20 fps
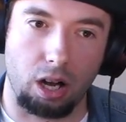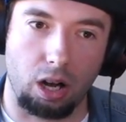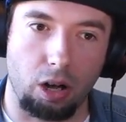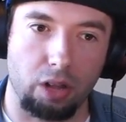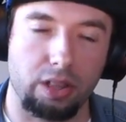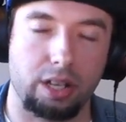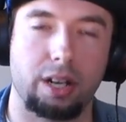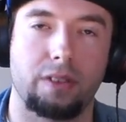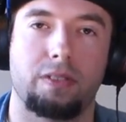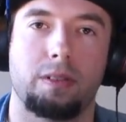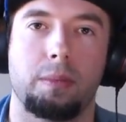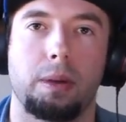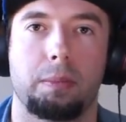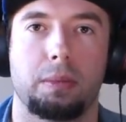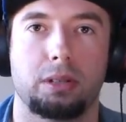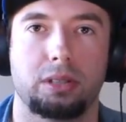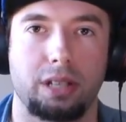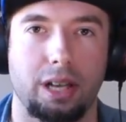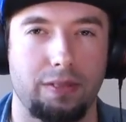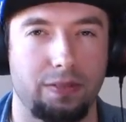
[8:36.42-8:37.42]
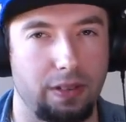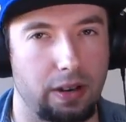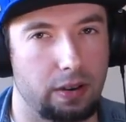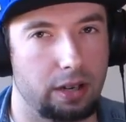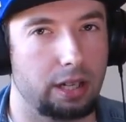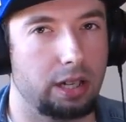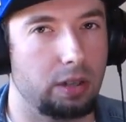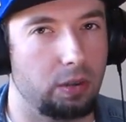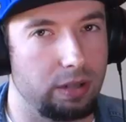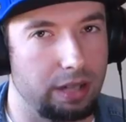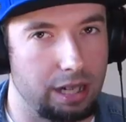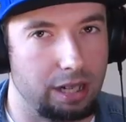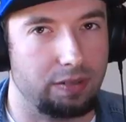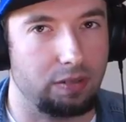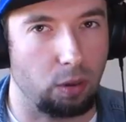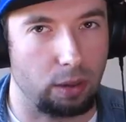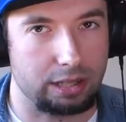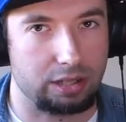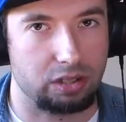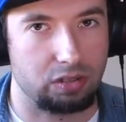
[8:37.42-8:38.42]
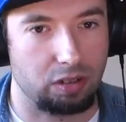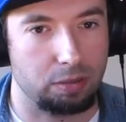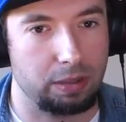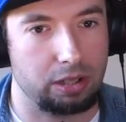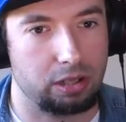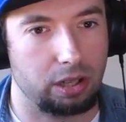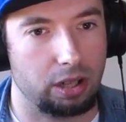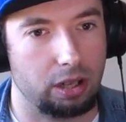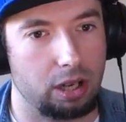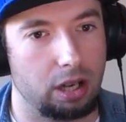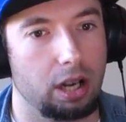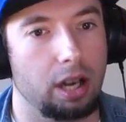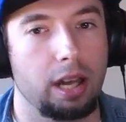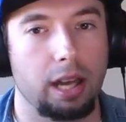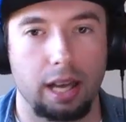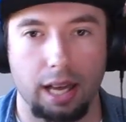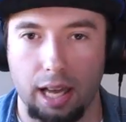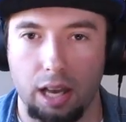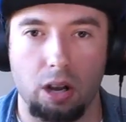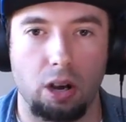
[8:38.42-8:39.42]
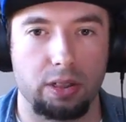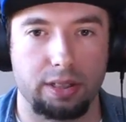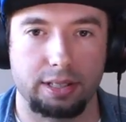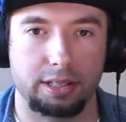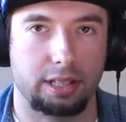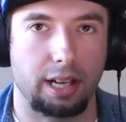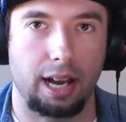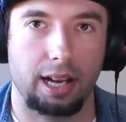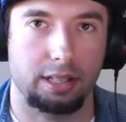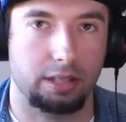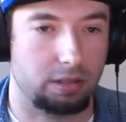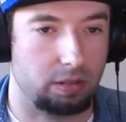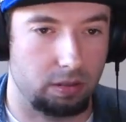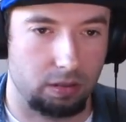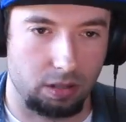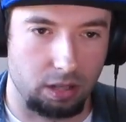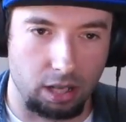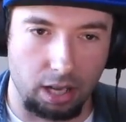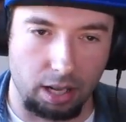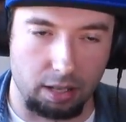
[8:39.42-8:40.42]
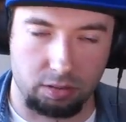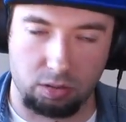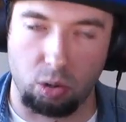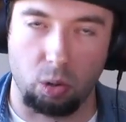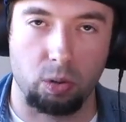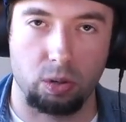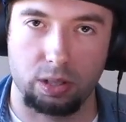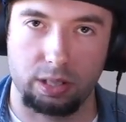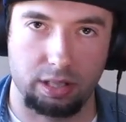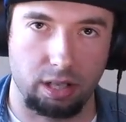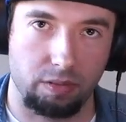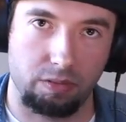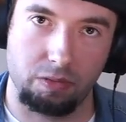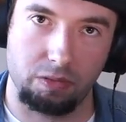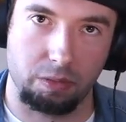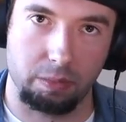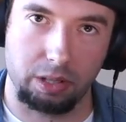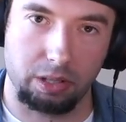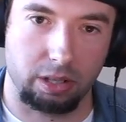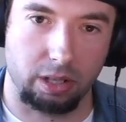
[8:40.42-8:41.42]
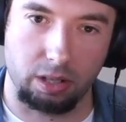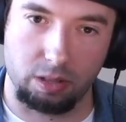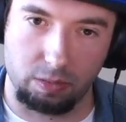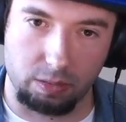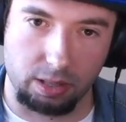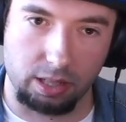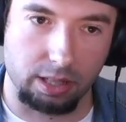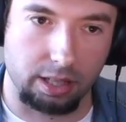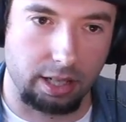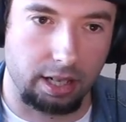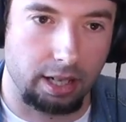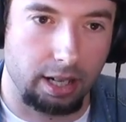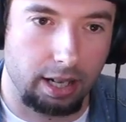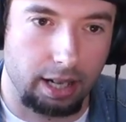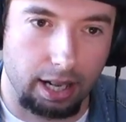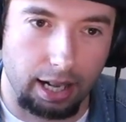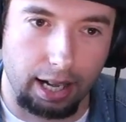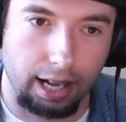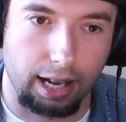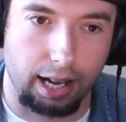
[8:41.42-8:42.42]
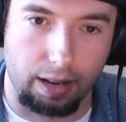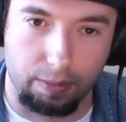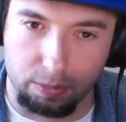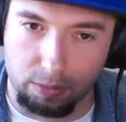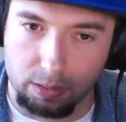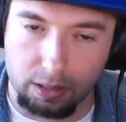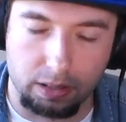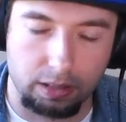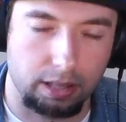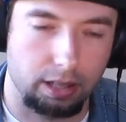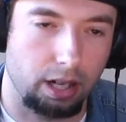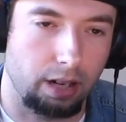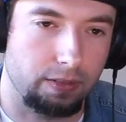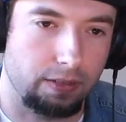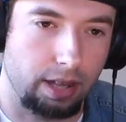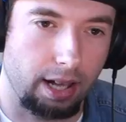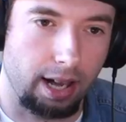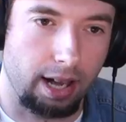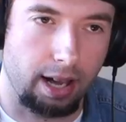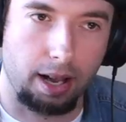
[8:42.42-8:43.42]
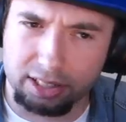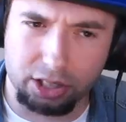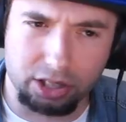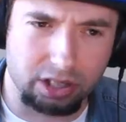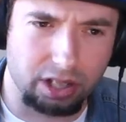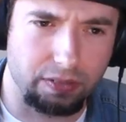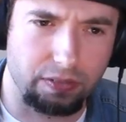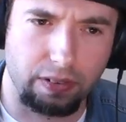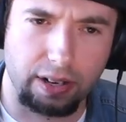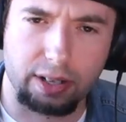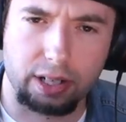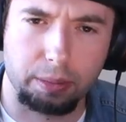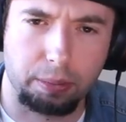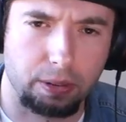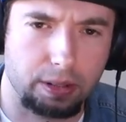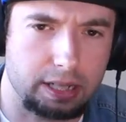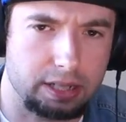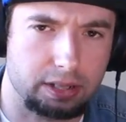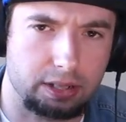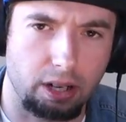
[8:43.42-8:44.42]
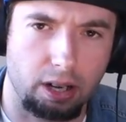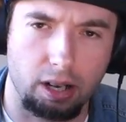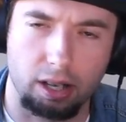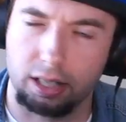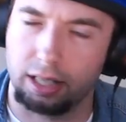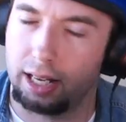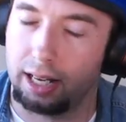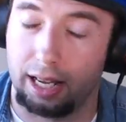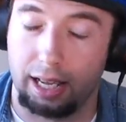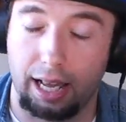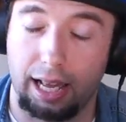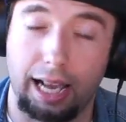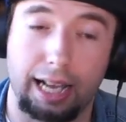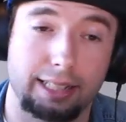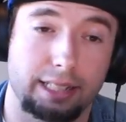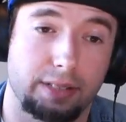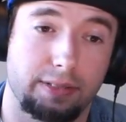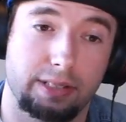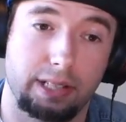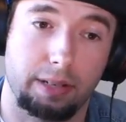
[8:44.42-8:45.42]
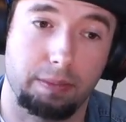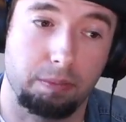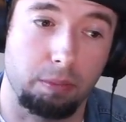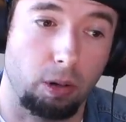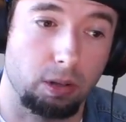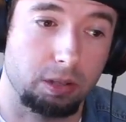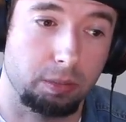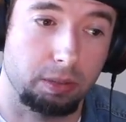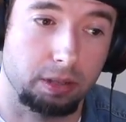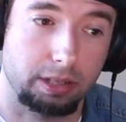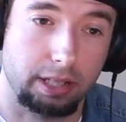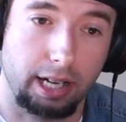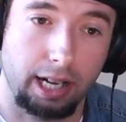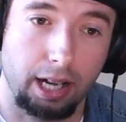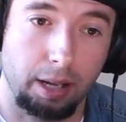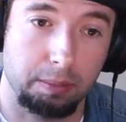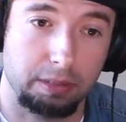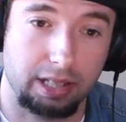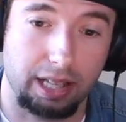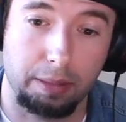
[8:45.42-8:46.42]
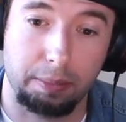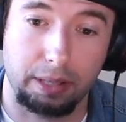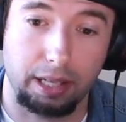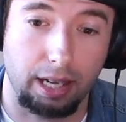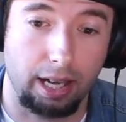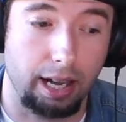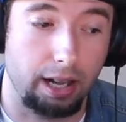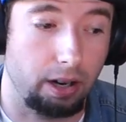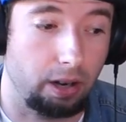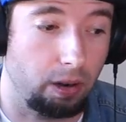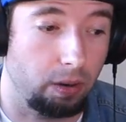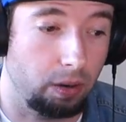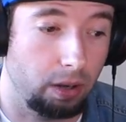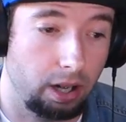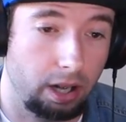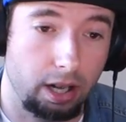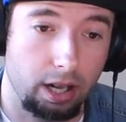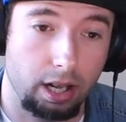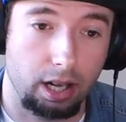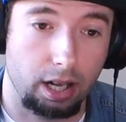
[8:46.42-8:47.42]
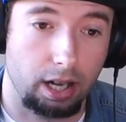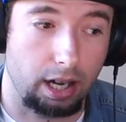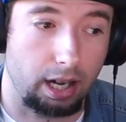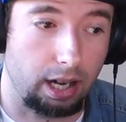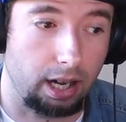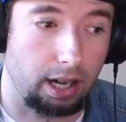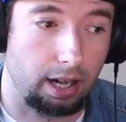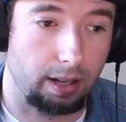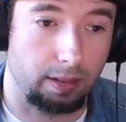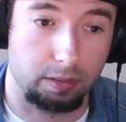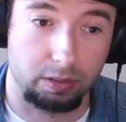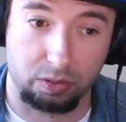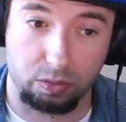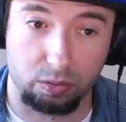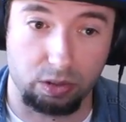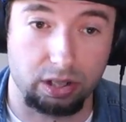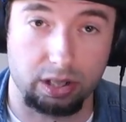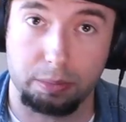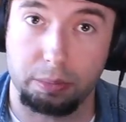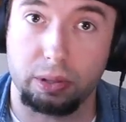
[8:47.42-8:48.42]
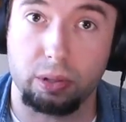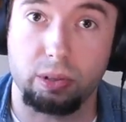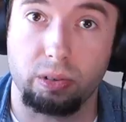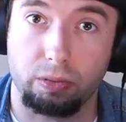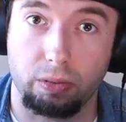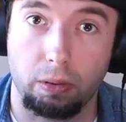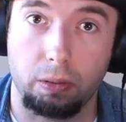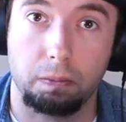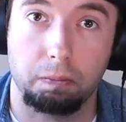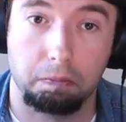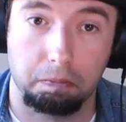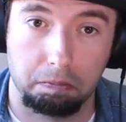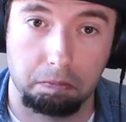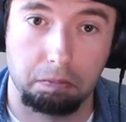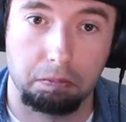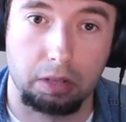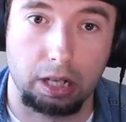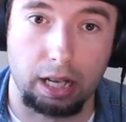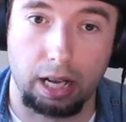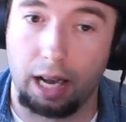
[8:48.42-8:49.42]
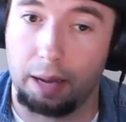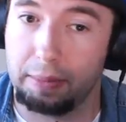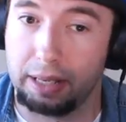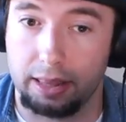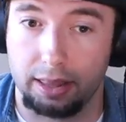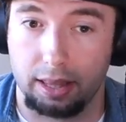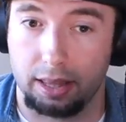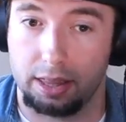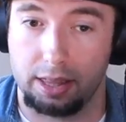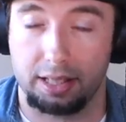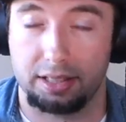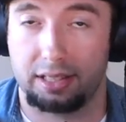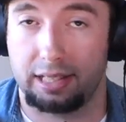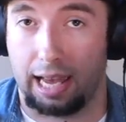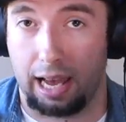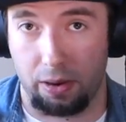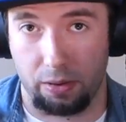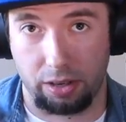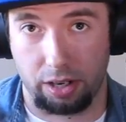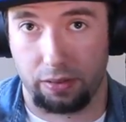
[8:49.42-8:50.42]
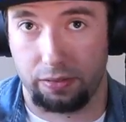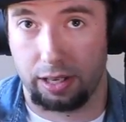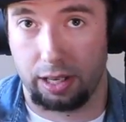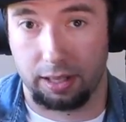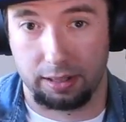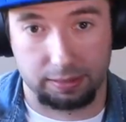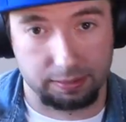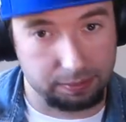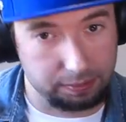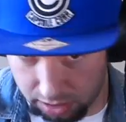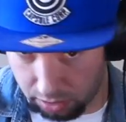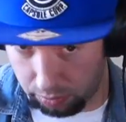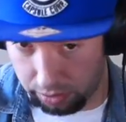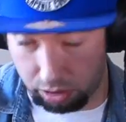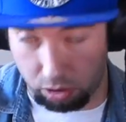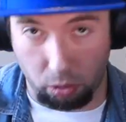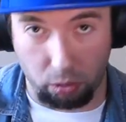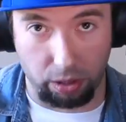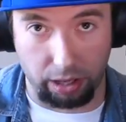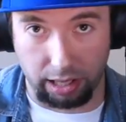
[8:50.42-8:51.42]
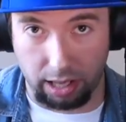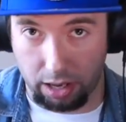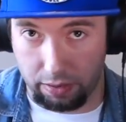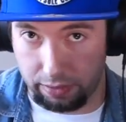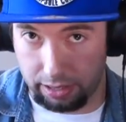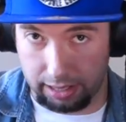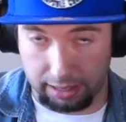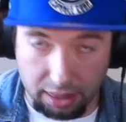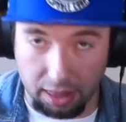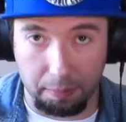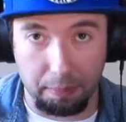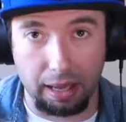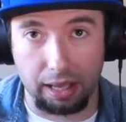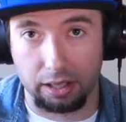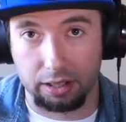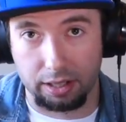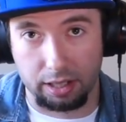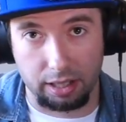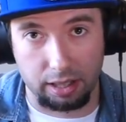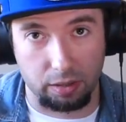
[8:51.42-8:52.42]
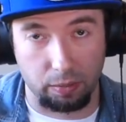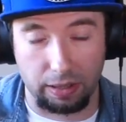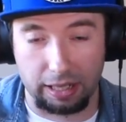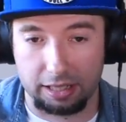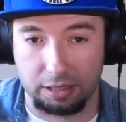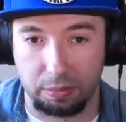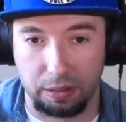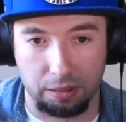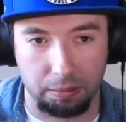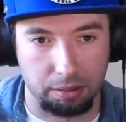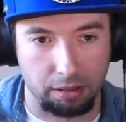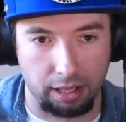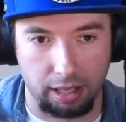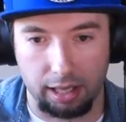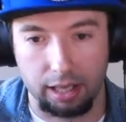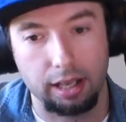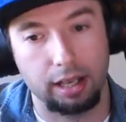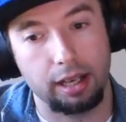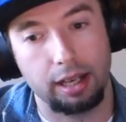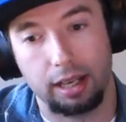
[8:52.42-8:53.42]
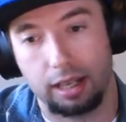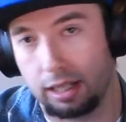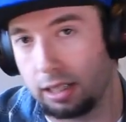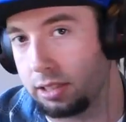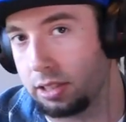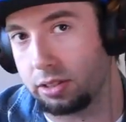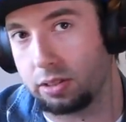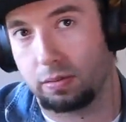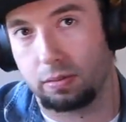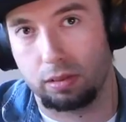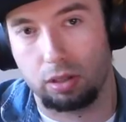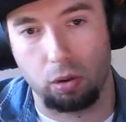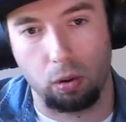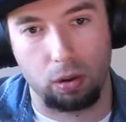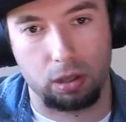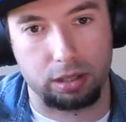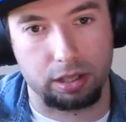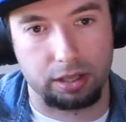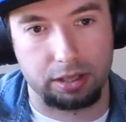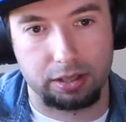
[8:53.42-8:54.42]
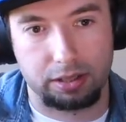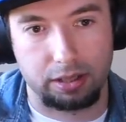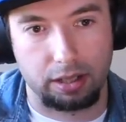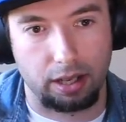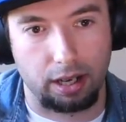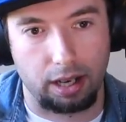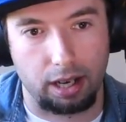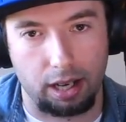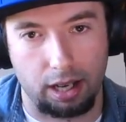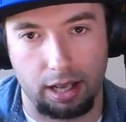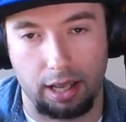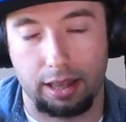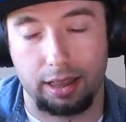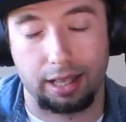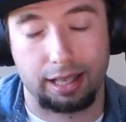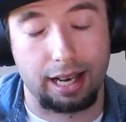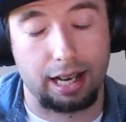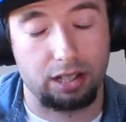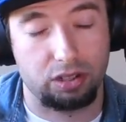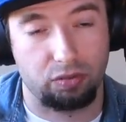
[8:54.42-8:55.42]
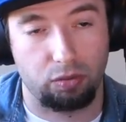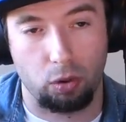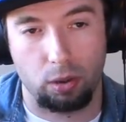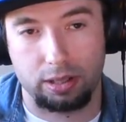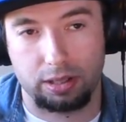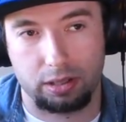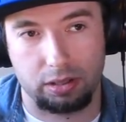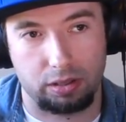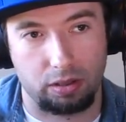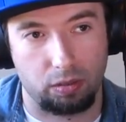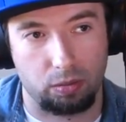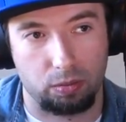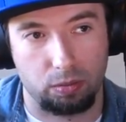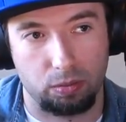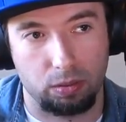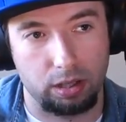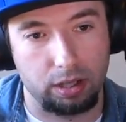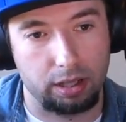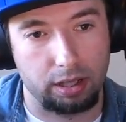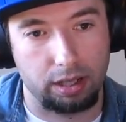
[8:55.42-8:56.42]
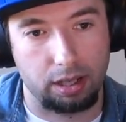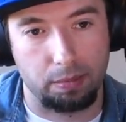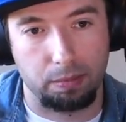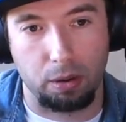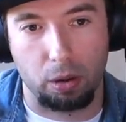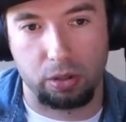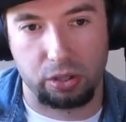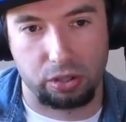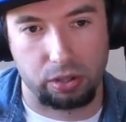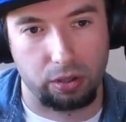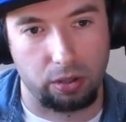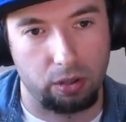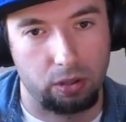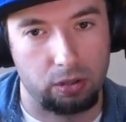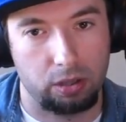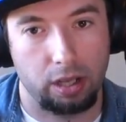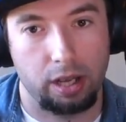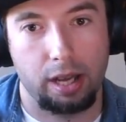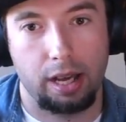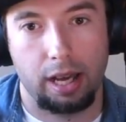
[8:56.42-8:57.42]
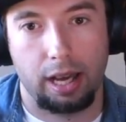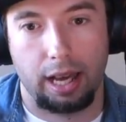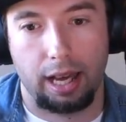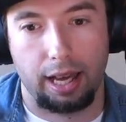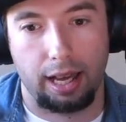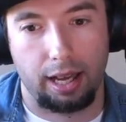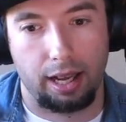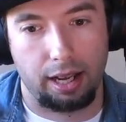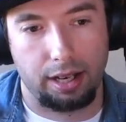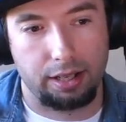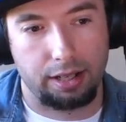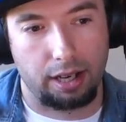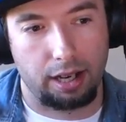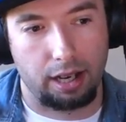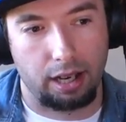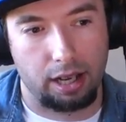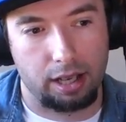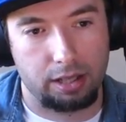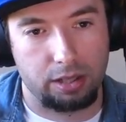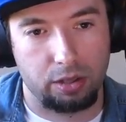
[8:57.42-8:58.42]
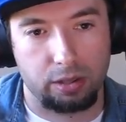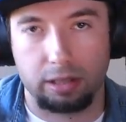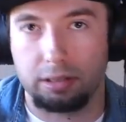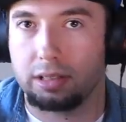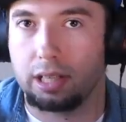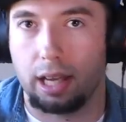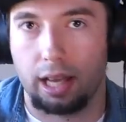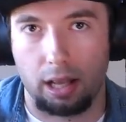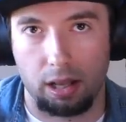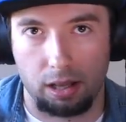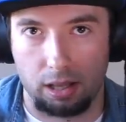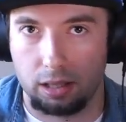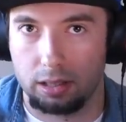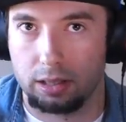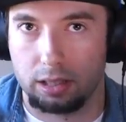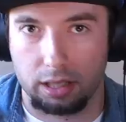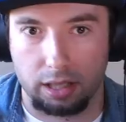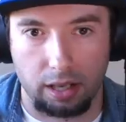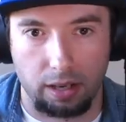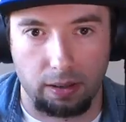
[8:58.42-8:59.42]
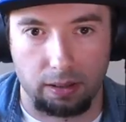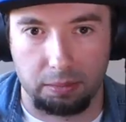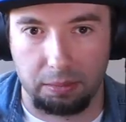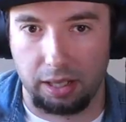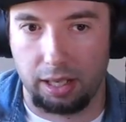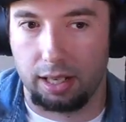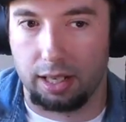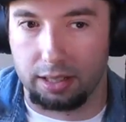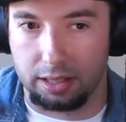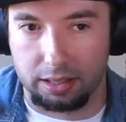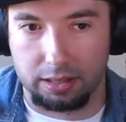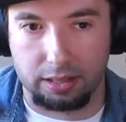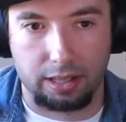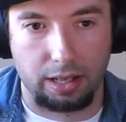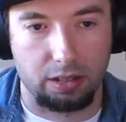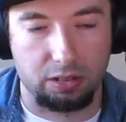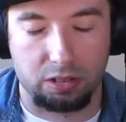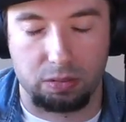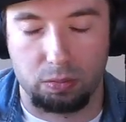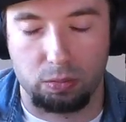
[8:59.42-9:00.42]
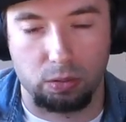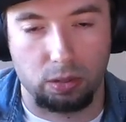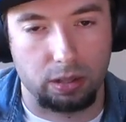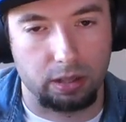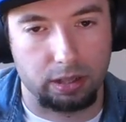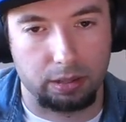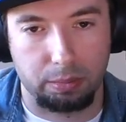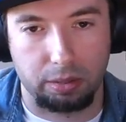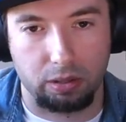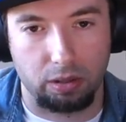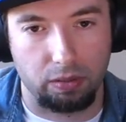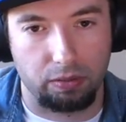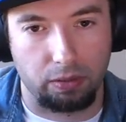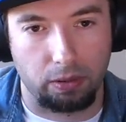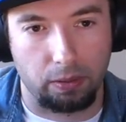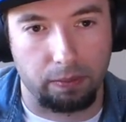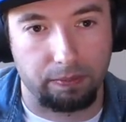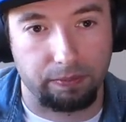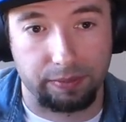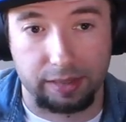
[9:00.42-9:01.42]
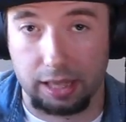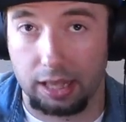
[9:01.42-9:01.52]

all the different members have very unique voices from each other and all these guys uh, totally different from each other really and i really loved that just a very pretty song and as i've said multiple times that piano uh, it was really beautiful I mean, the sound of it, the recording of it, the melody, the way it's being played, just gorgeous. Uh, and the guy's voices are really emotional, and uh, you can tell. You know what I mean? It, it sounds really beautiful.